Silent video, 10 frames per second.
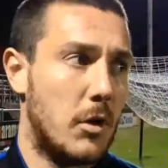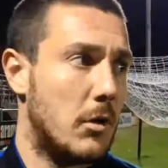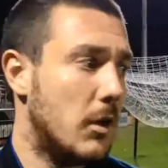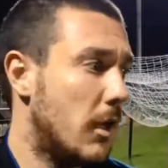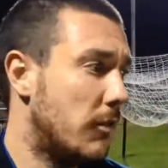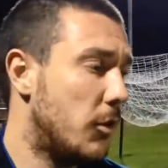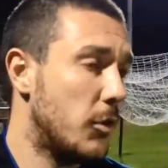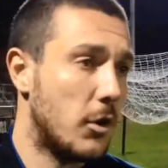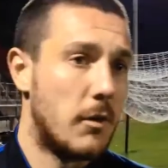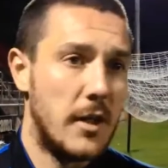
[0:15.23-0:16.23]
I thought
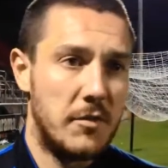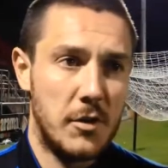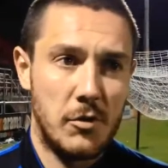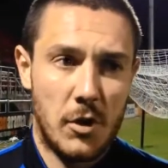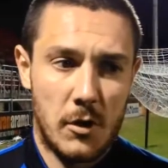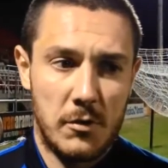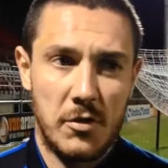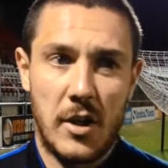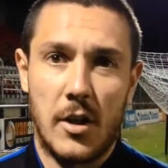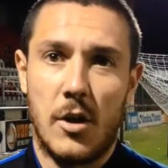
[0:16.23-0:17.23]
we'd done all right first half.
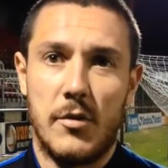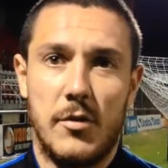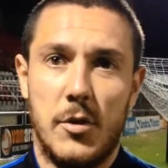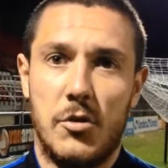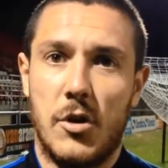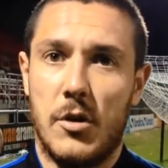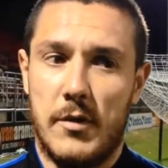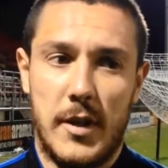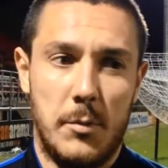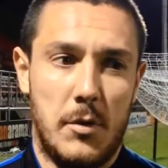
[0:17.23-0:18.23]
Second half, we've just gotten
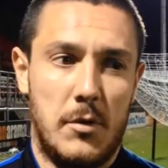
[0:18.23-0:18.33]
a